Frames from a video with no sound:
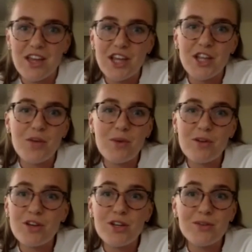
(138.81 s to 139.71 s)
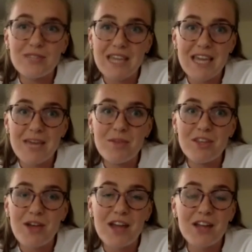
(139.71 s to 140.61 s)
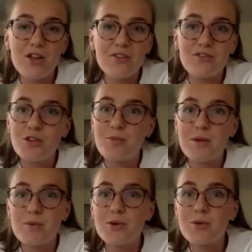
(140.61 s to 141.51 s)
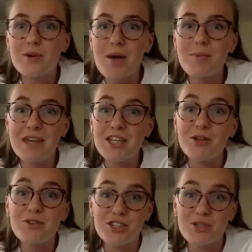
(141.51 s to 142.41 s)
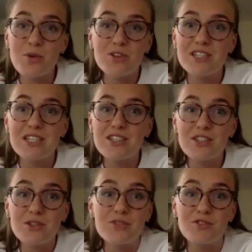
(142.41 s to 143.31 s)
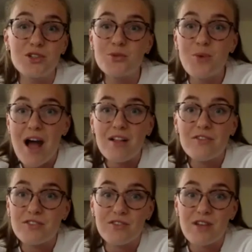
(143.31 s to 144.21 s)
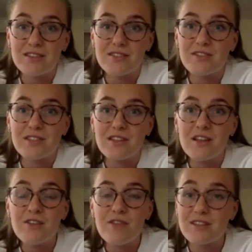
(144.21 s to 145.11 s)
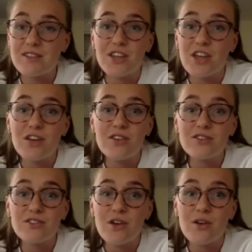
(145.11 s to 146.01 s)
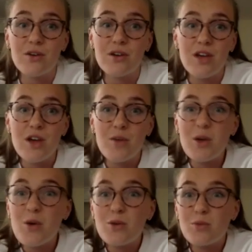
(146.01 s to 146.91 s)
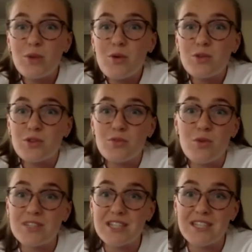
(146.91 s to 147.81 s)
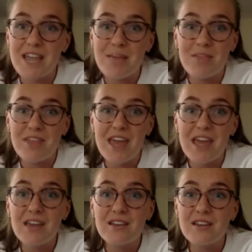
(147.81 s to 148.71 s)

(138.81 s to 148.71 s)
You know, we were a new team and you had a lot of new people who were coming in who just wanted to sort of do well for the rest of the girls. So we all sort of wanted the same thing.